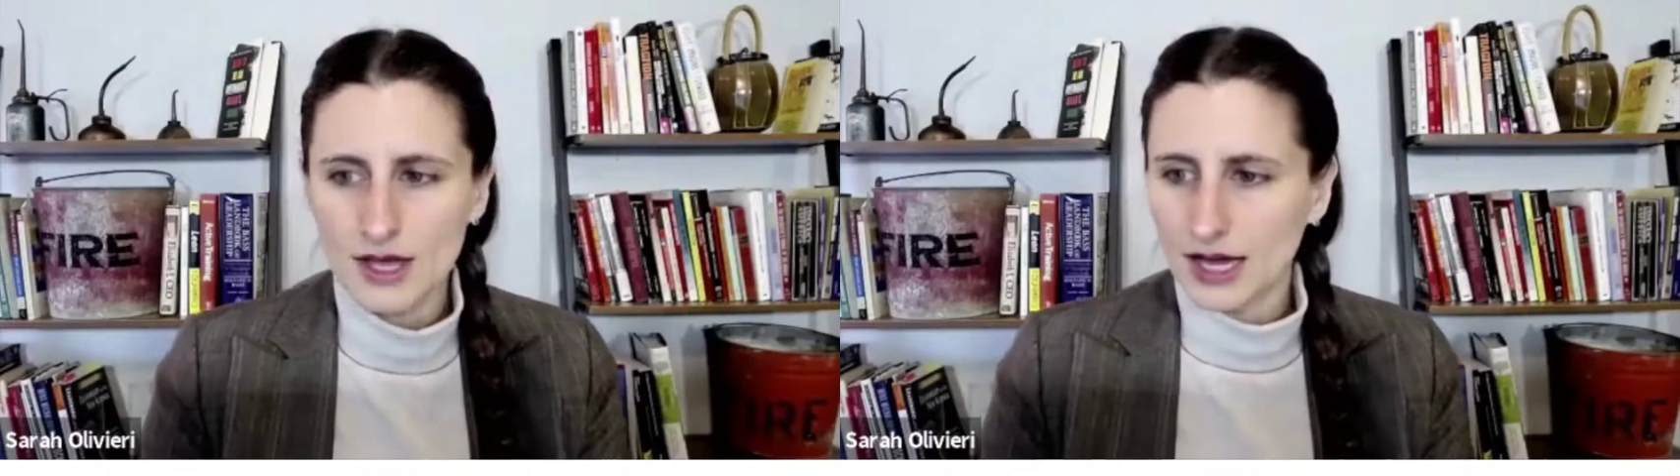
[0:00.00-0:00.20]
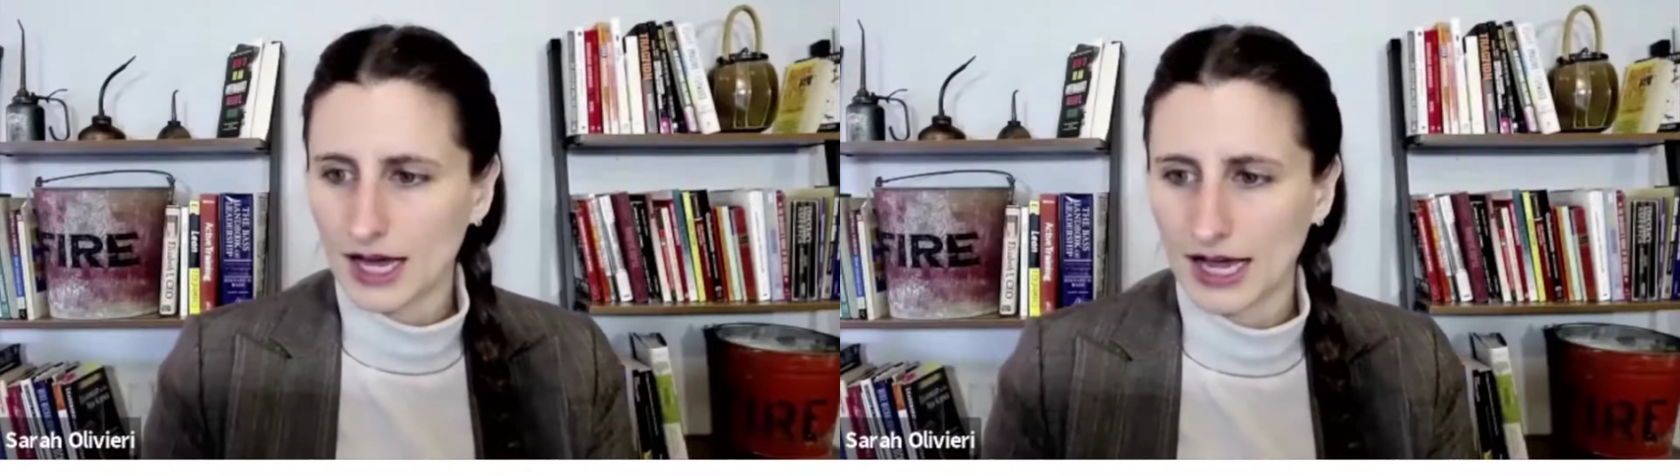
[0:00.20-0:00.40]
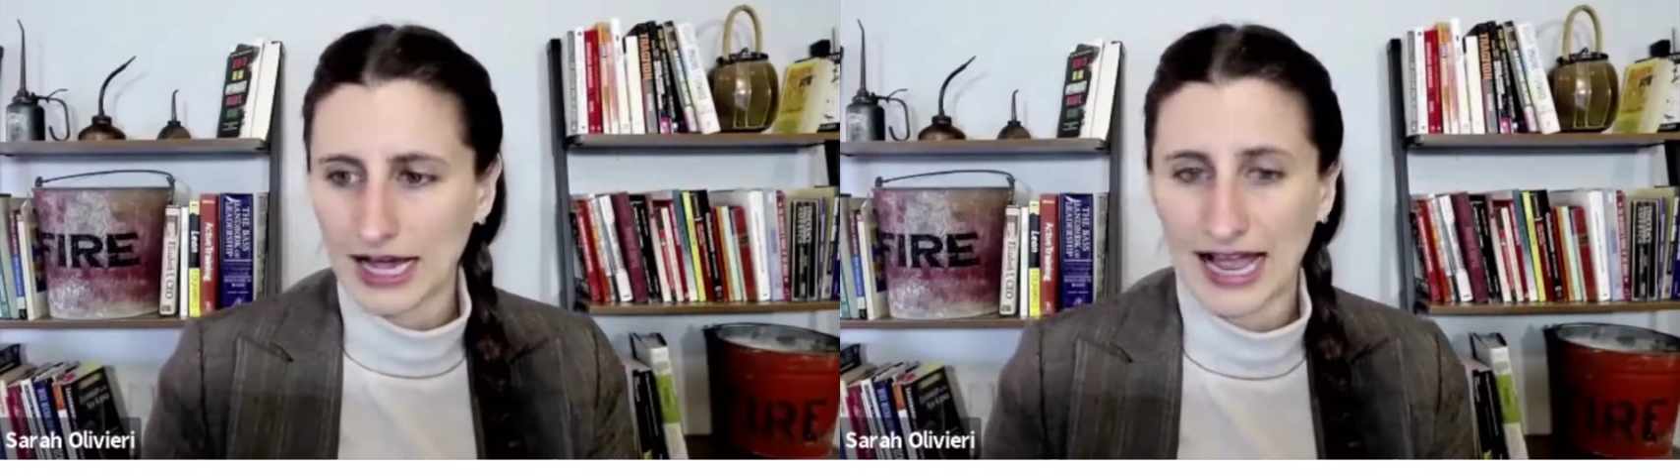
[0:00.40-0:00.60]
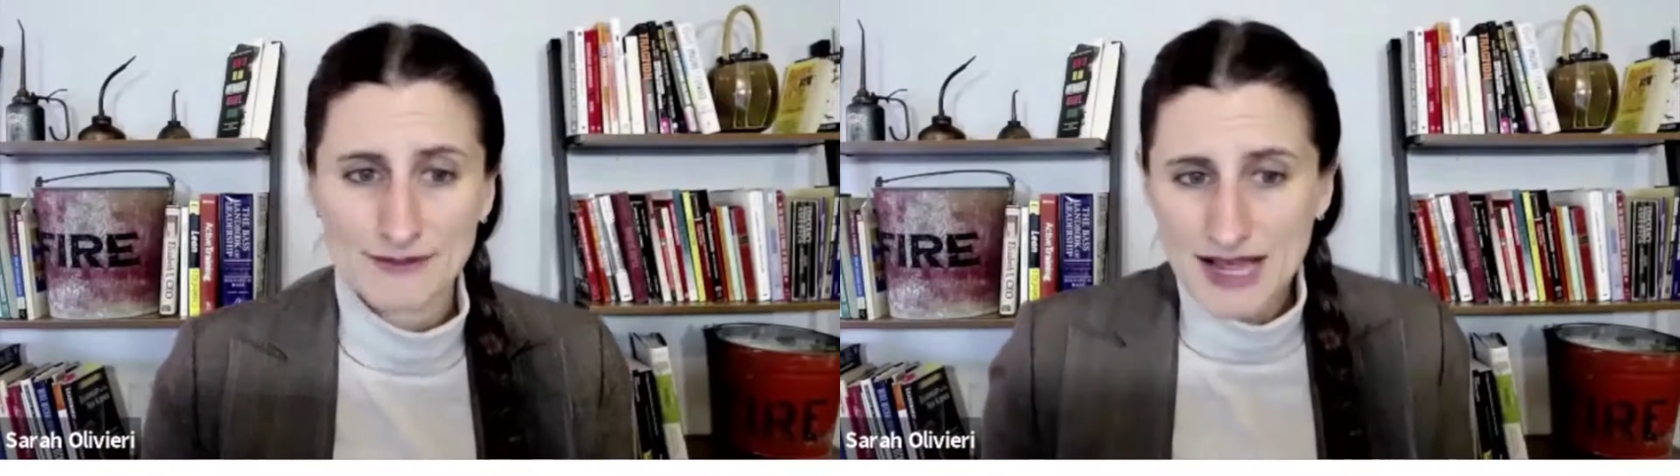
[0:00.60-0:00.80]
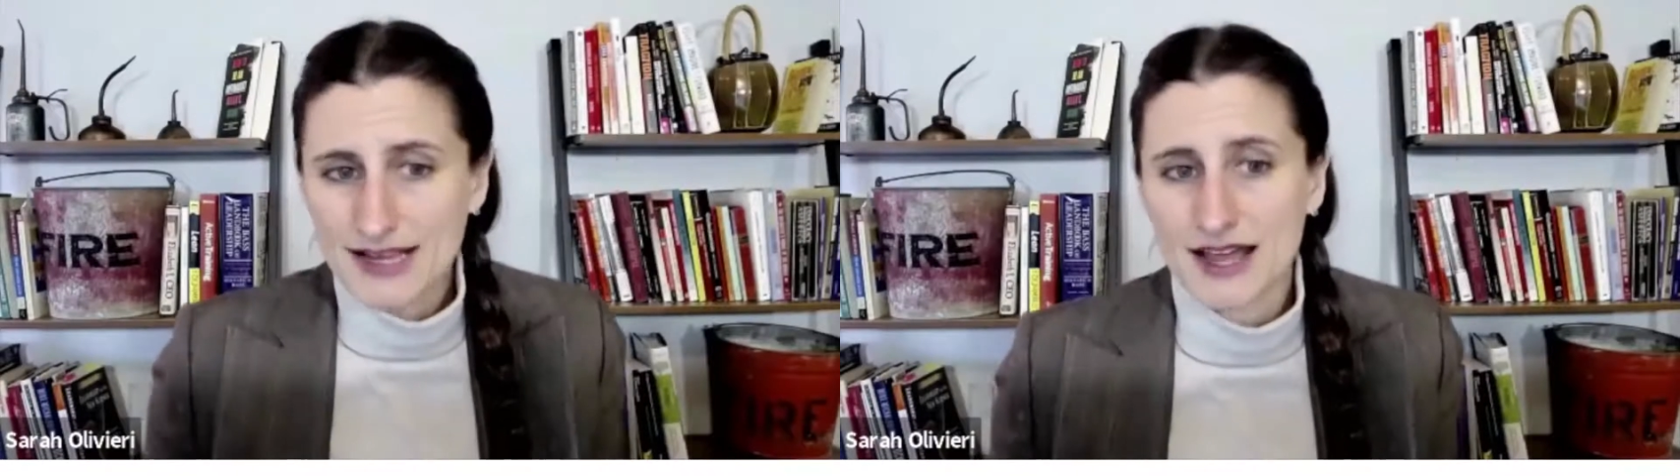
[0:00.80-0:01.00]

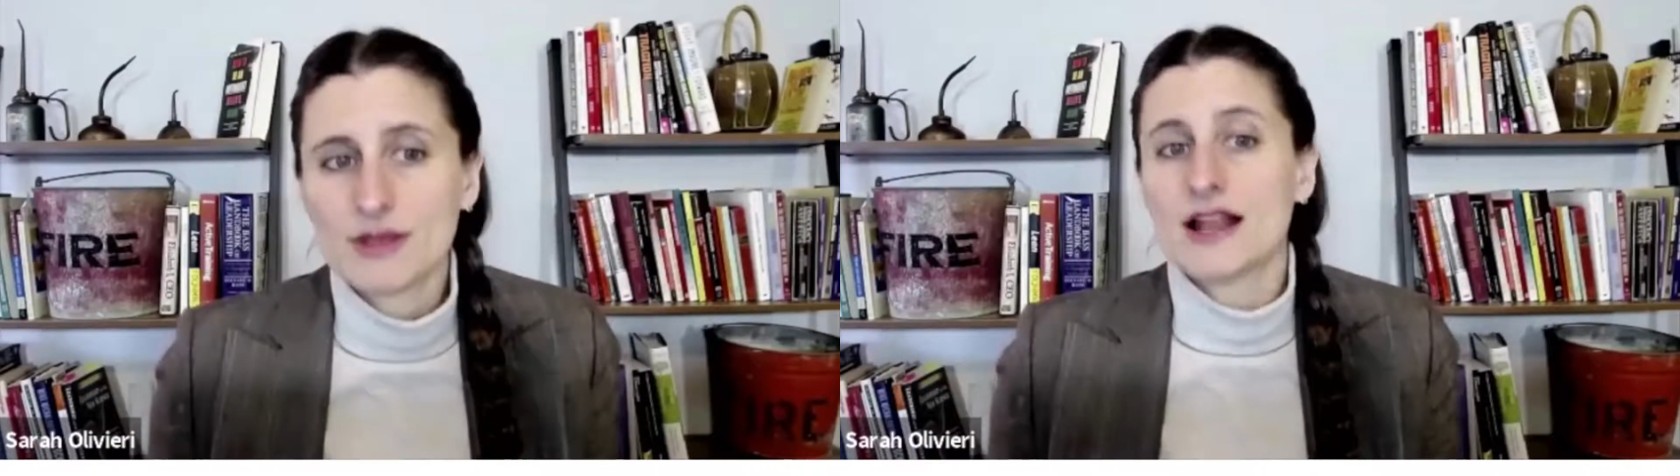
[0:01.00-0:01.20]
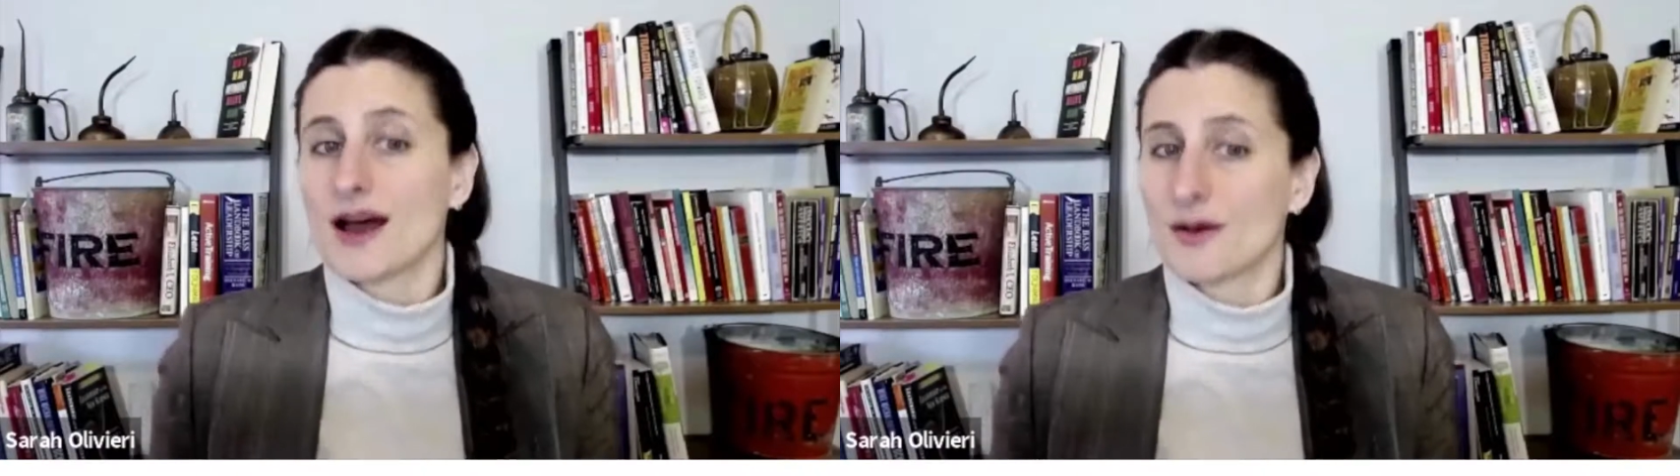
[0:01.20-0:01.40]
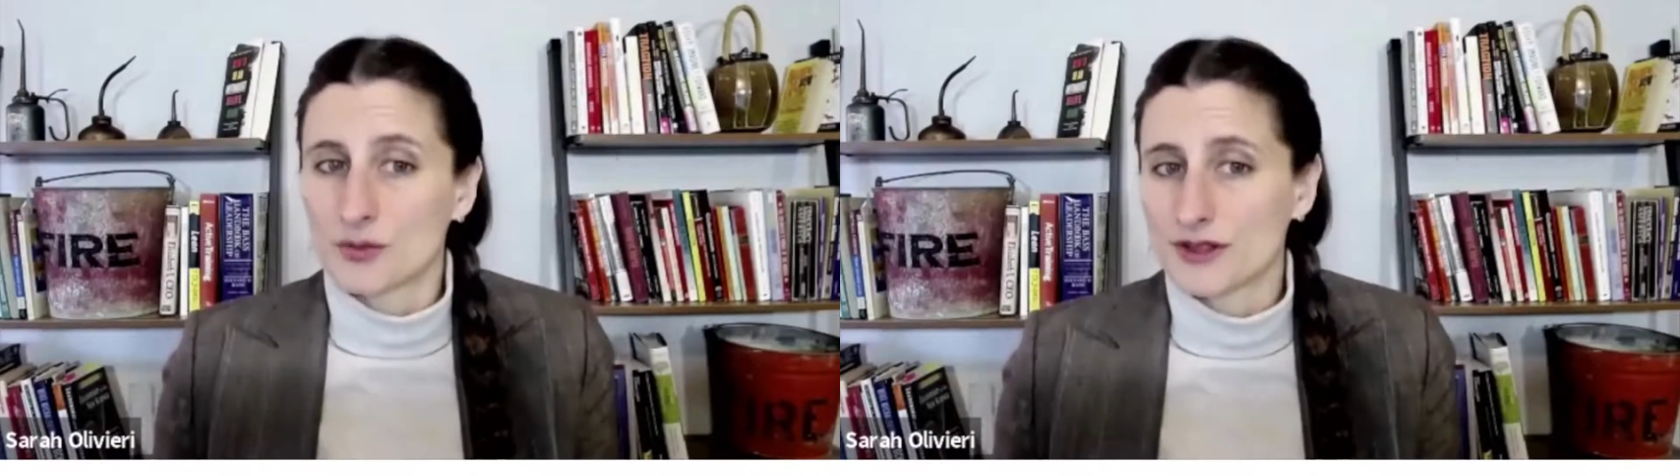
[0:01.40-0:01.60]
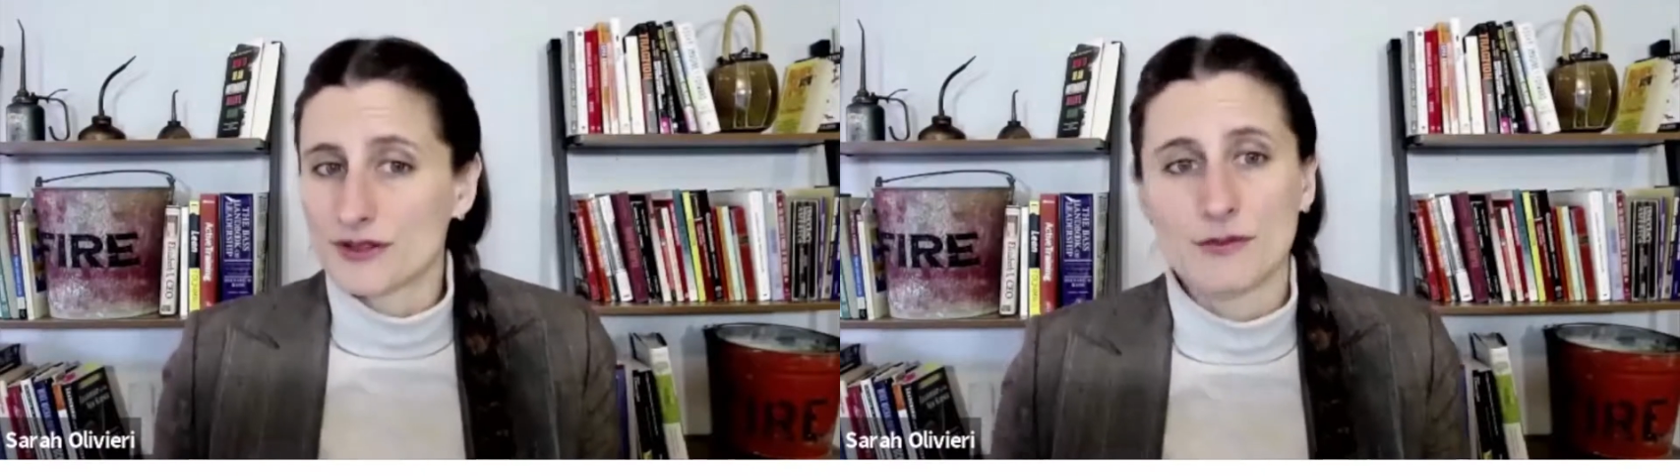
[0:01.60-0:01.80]
I'm not coming up with